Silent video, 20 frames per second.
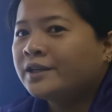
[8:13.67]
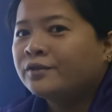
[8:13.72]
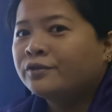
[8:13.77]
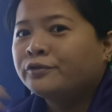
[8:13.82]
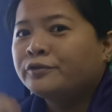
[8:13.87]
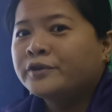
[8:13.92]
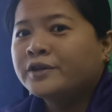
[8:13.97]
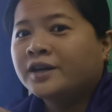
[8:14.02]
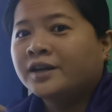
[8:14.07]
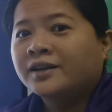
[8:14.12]

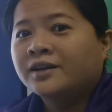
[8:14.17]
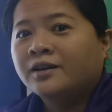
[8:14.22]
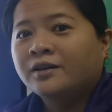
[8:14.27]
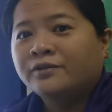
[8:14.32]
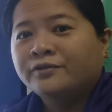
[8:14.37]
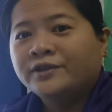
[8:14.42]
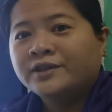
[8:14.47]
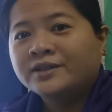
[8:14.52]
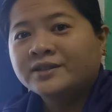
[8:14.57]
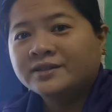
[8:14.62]
if we are
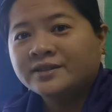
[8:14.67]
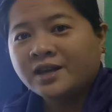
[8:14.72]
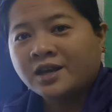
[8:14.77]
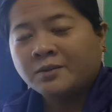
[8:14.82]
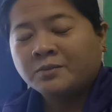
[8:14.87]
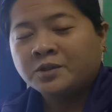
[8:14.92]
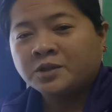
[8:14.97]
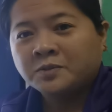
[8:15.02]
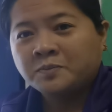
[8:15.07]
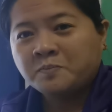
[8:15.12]
of the
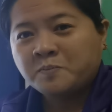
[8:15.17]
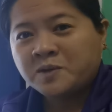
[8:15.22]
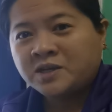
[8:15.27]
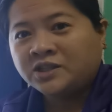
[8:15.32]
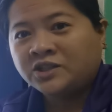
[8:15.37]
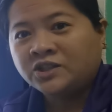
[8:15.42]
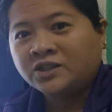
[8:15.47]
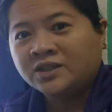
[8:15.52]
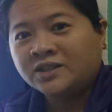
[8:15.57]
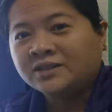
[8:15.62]
same
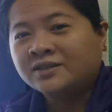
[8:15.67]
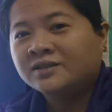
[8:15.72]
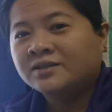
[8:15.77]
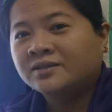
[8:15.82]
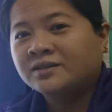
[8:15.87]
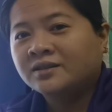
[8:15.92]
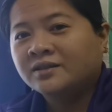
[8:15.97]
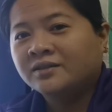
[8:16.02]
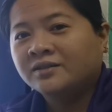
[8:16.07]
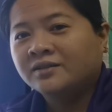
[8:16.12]

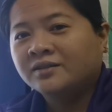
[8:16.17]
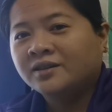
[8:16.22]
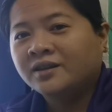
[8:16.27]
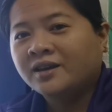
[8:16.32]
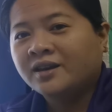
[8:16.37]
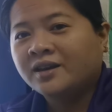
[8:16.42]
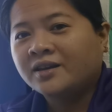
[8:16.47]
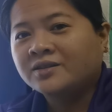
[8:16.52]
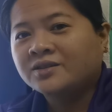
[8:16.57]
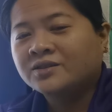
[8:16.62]
species, okay?